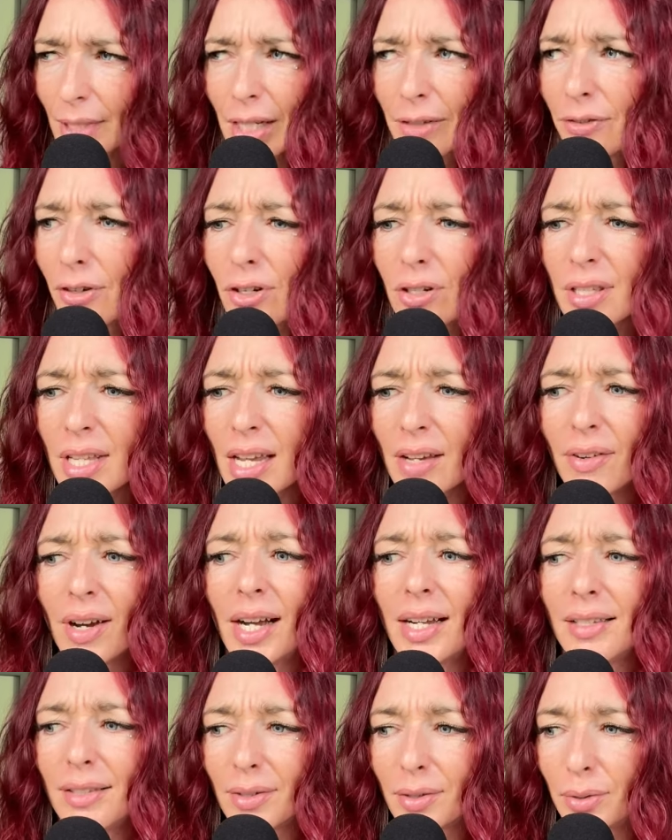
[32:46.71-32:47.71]
first day of
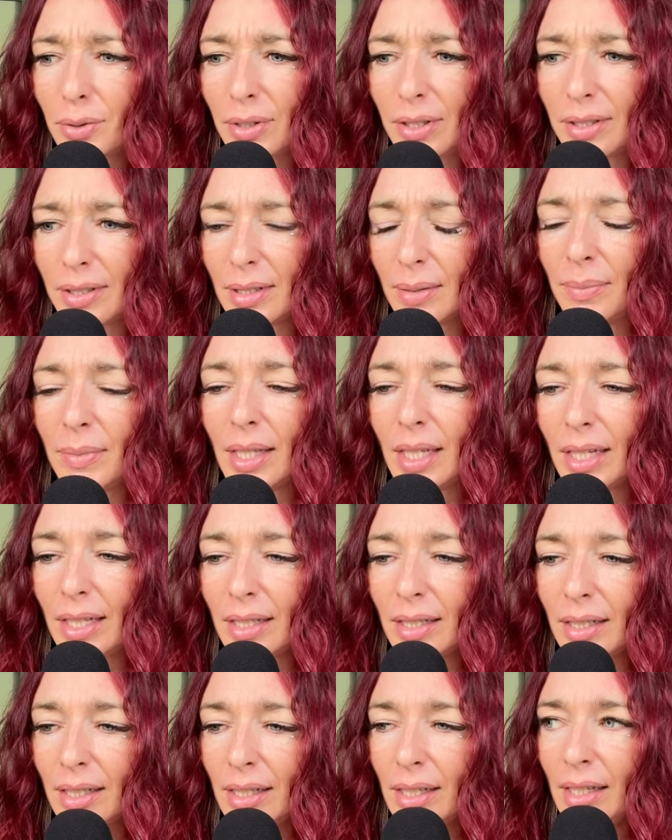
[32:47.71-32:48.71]
high school or something
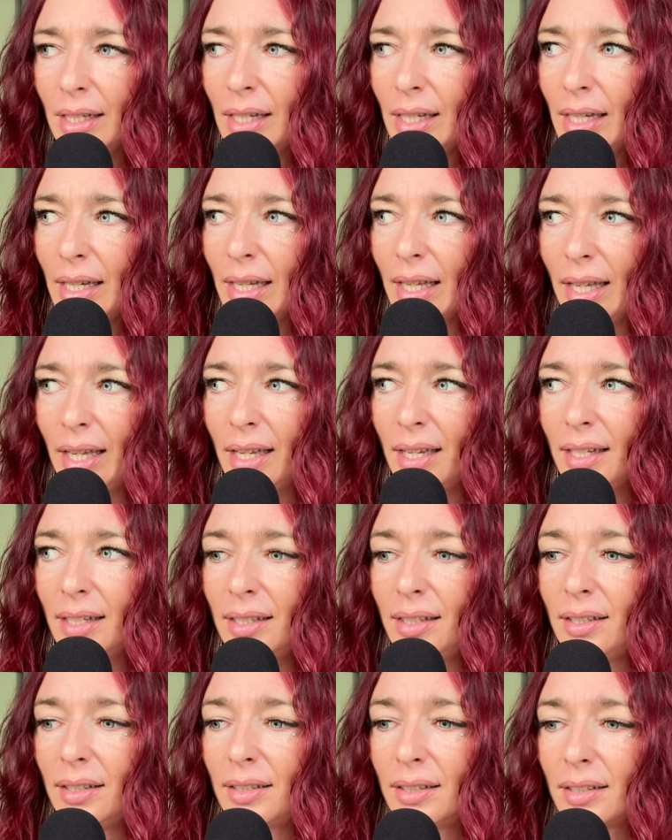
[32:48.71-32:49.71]

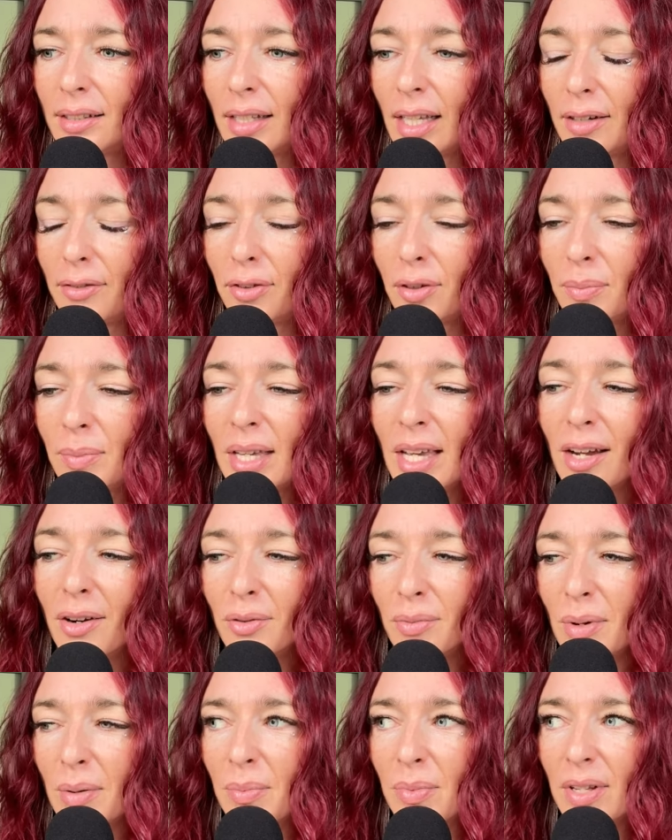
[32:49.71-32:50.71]
and like for me i
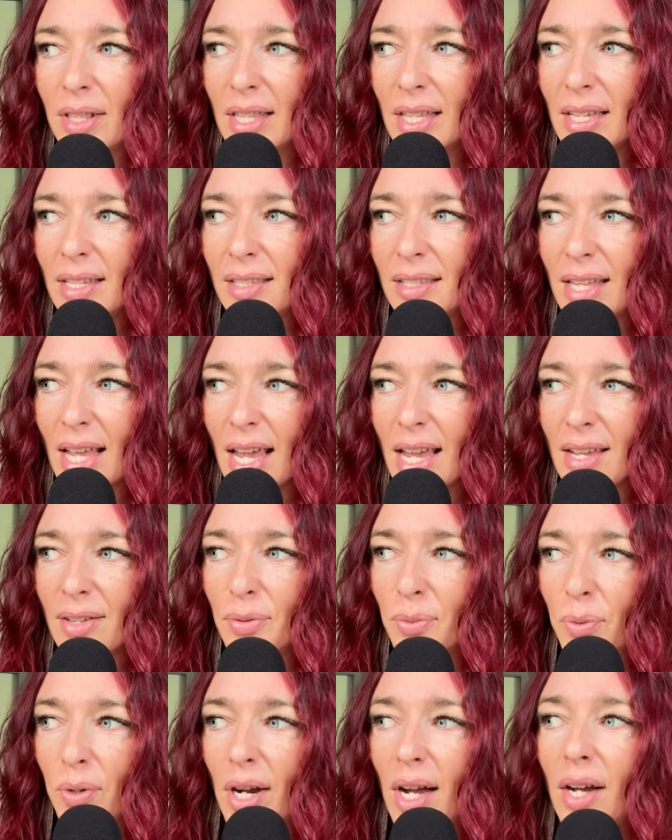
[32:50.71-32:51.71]
remember these
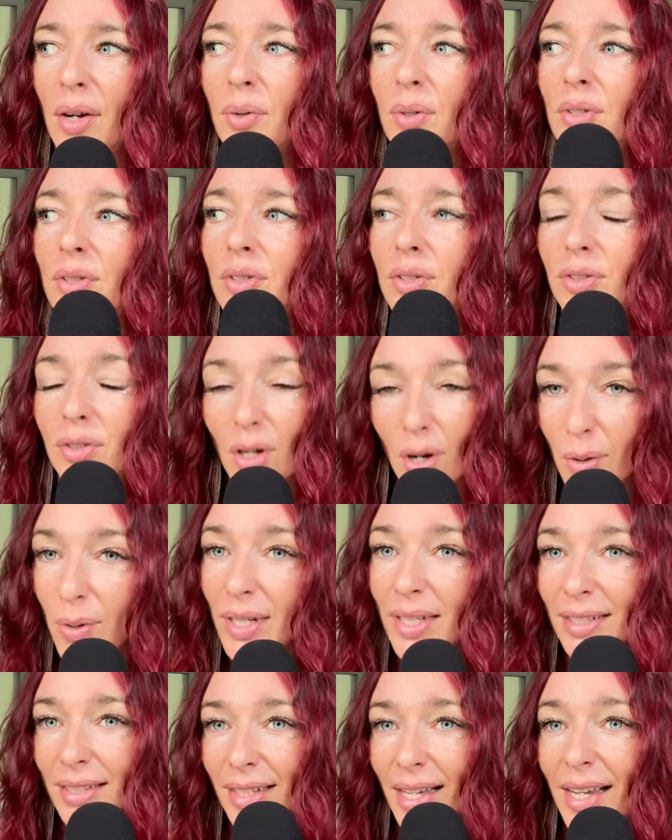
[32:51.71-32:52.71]
days where i was so
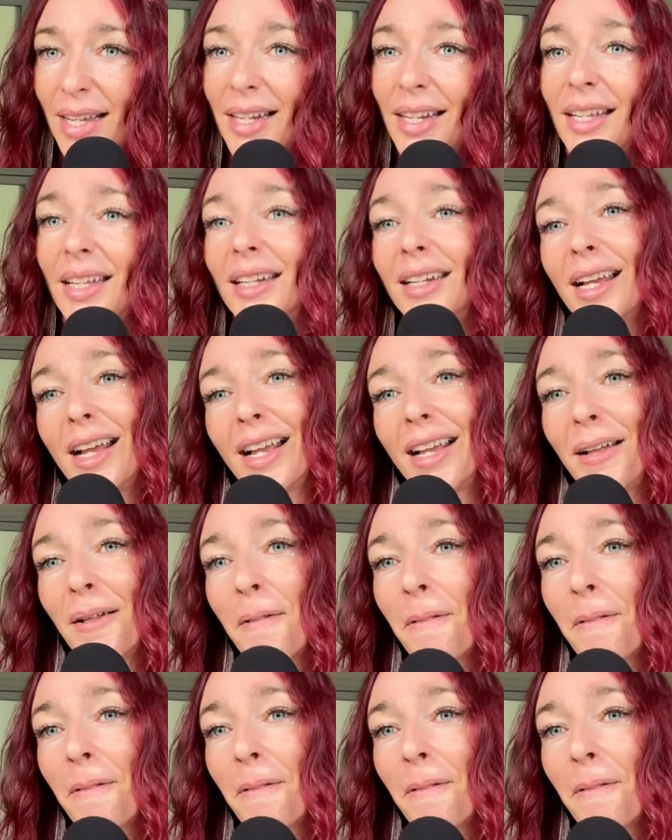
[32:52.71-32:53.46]
excited and i